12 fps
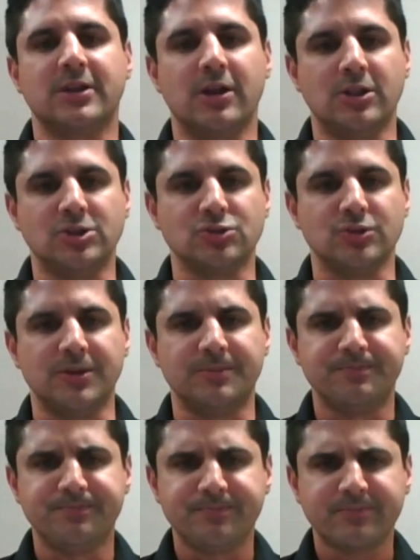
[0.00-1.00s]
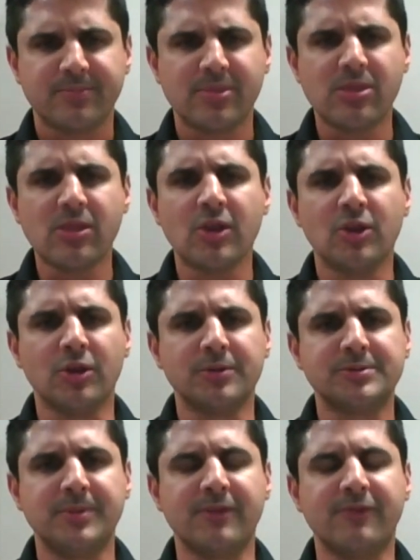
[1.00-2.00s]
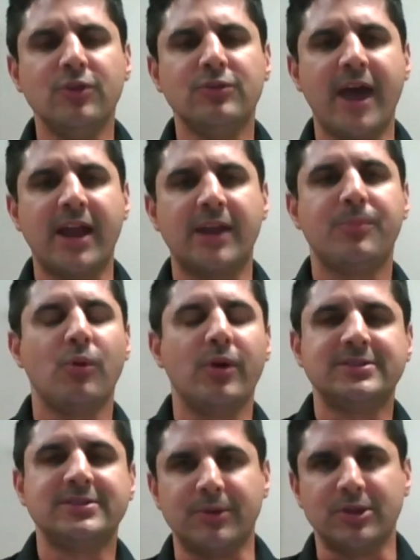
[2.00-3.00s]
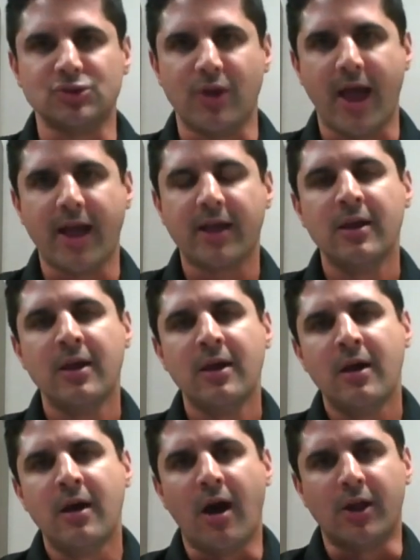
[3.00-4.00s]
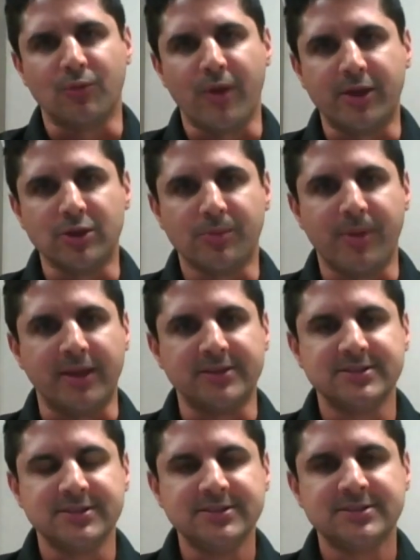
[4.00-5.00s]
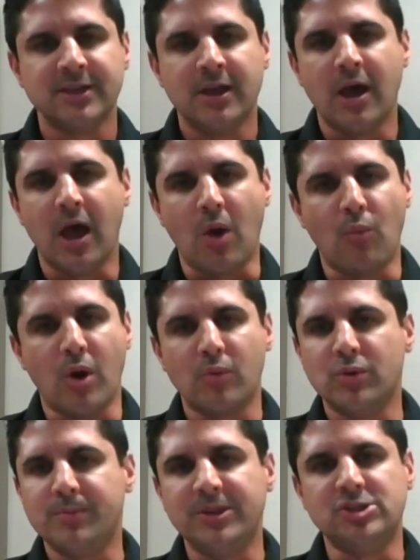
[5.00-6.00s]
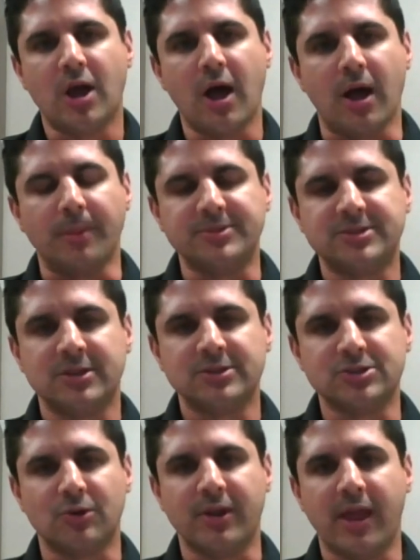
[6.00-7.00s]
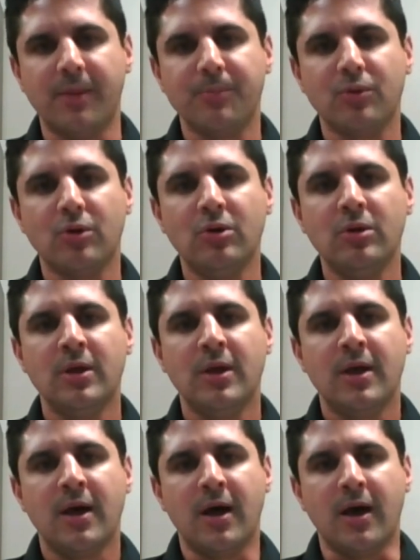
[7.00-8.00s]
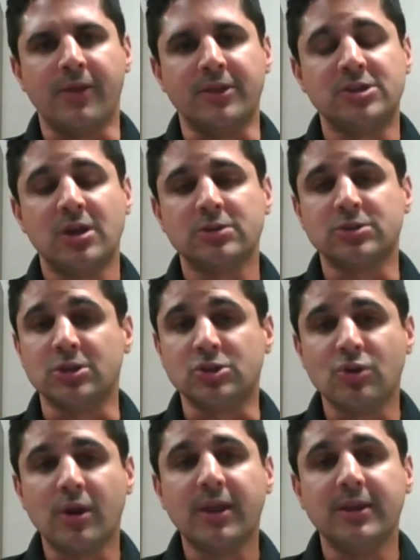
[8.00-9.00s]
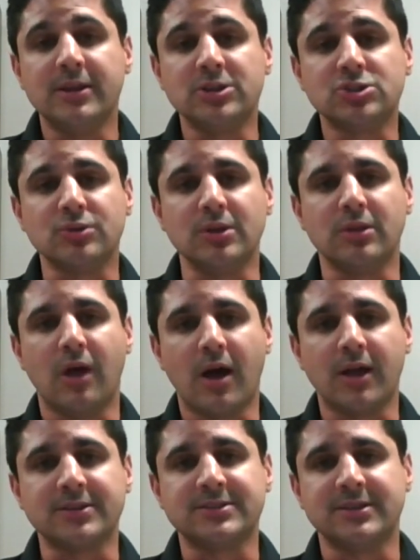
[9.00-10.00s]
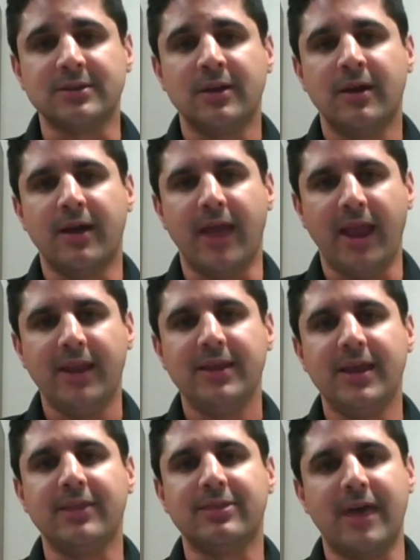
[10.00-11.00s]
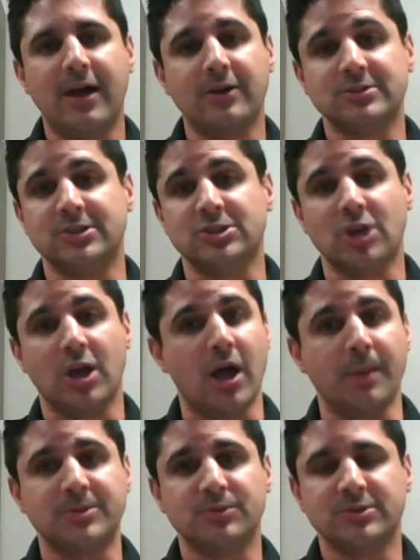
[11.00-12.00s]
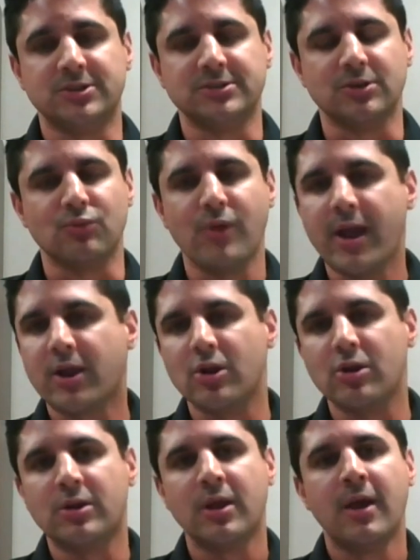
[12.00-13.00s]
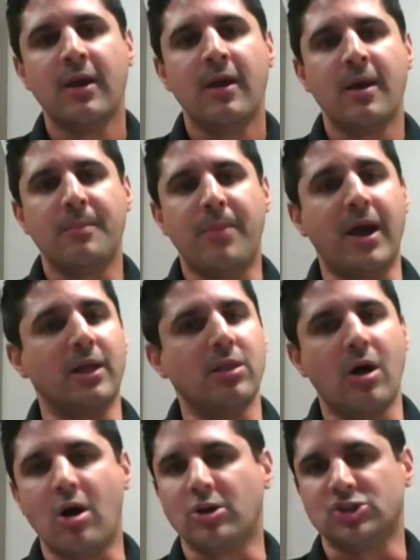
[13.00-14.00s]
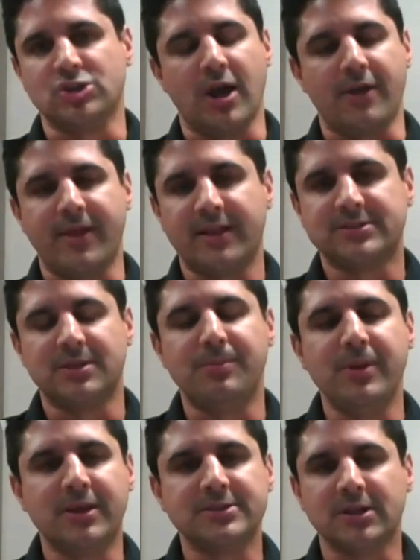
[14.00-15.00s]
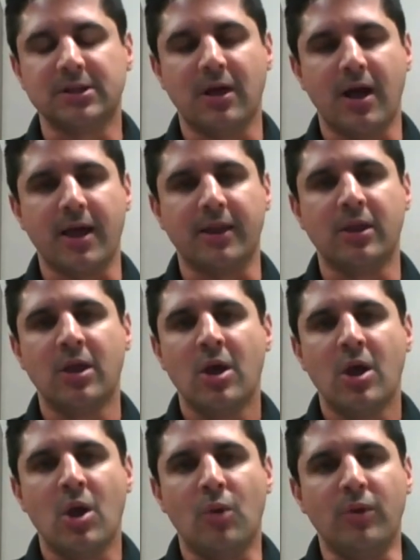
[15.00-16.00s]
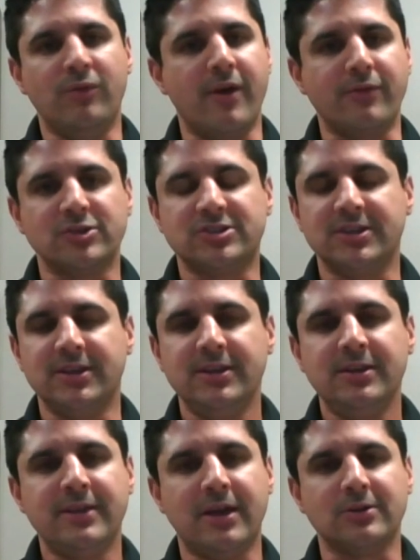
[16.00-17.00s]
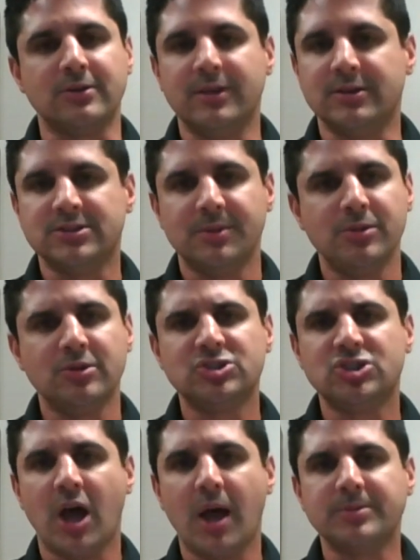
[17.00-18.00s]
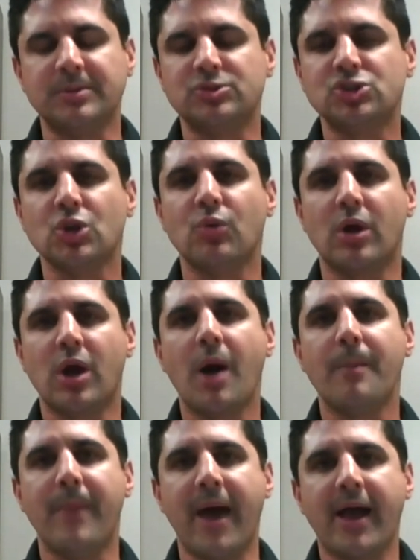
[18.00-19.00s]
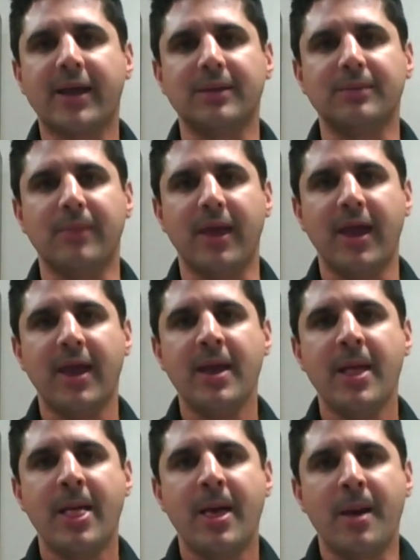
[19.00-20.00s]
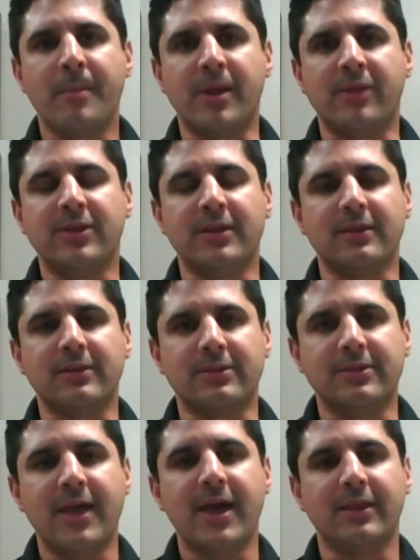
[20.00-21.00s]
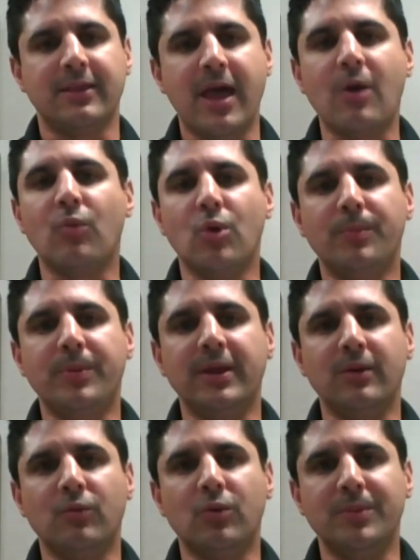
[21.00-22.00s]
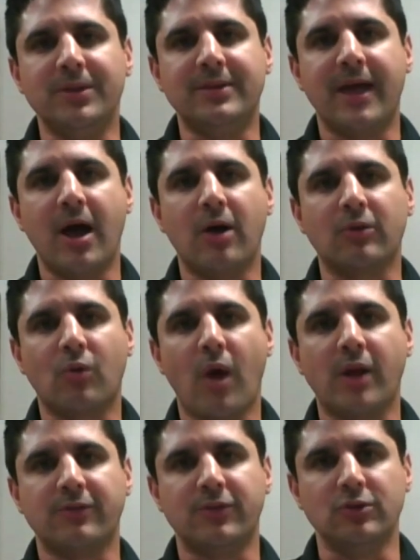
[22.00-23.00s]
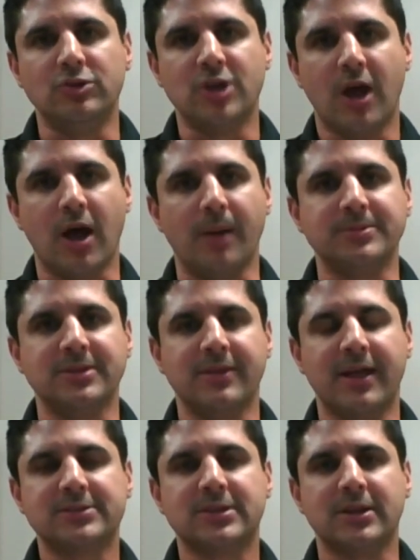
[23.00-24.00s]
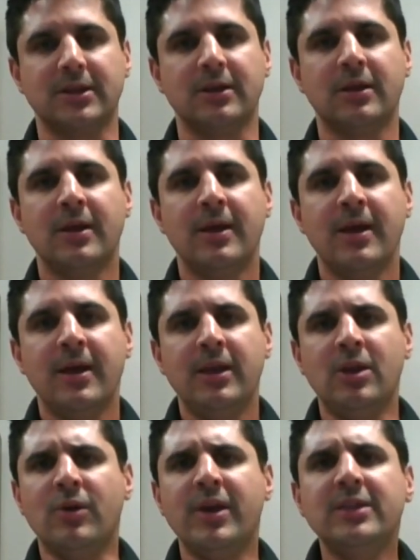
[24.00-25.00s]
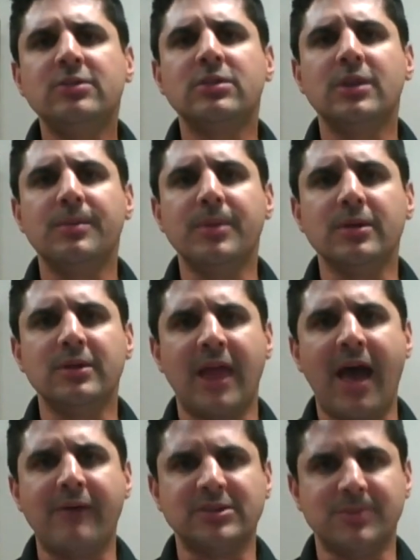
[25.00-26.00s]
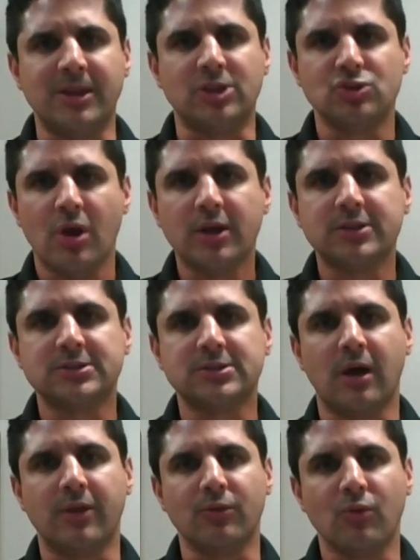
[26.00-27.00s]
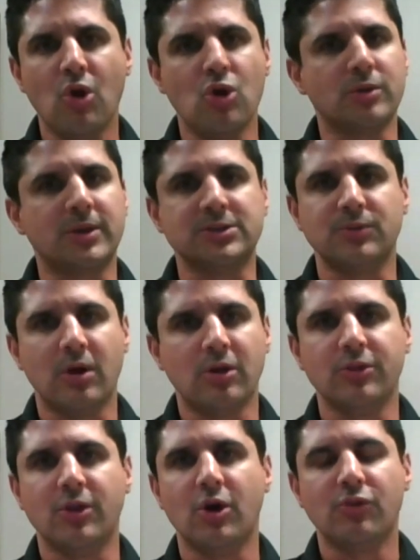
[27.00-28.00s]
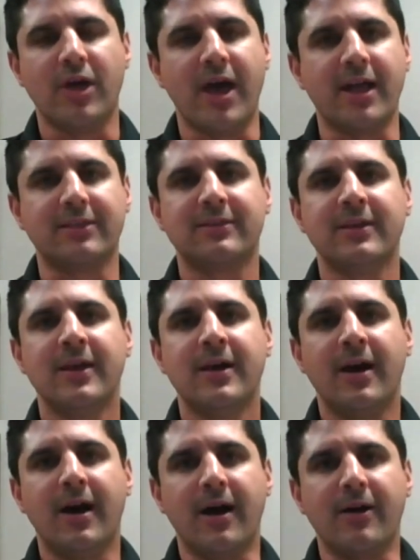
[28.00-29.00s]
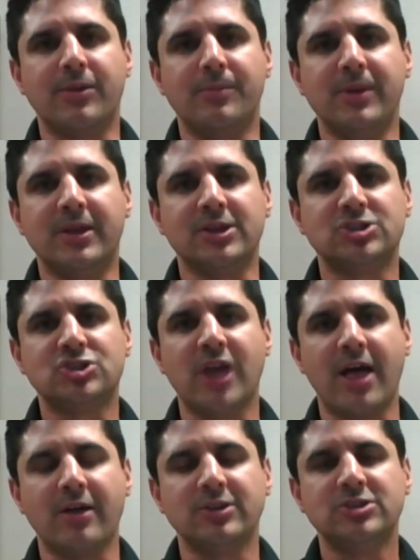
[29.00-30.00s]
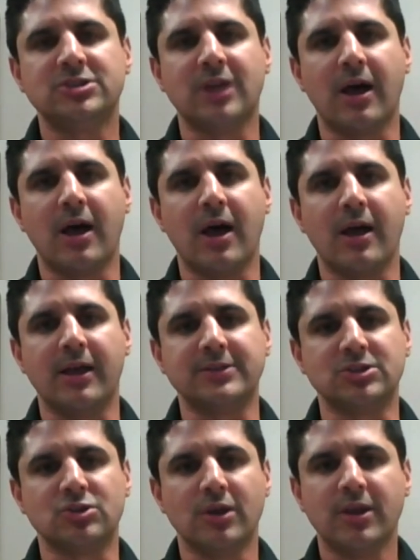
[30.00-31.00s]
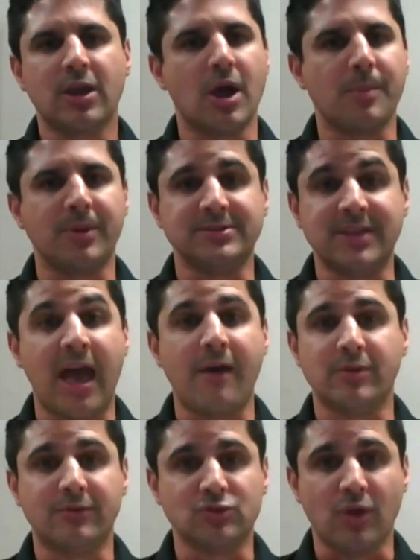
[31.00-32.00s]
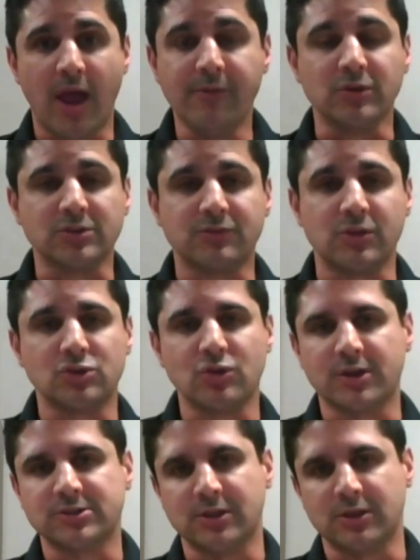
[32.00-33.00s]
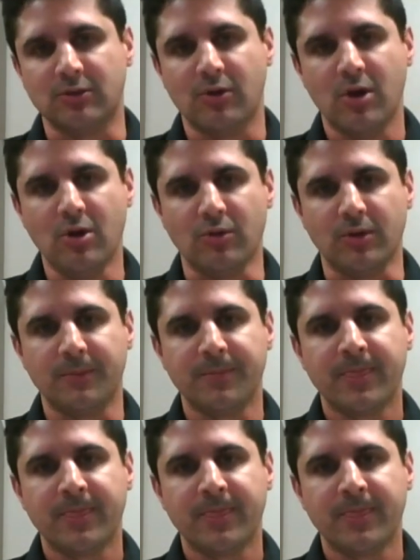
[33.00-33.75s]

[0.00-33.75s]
the country. There's been a few data points that we track on a regular basis. One would be jobs. So in April, the trucking industry lost 88,000 jobs, which is a record by a long shot. That's the biggest decline we've ever seen. Now some of those jobs I'm sure will come back in May, but I think net will be down quite a few jobs, and that's gonna hinder the ability to have as many trucks on the road, because we all know that the biggest challenge as a trucking company is to have enough drivers for the trucks that you own.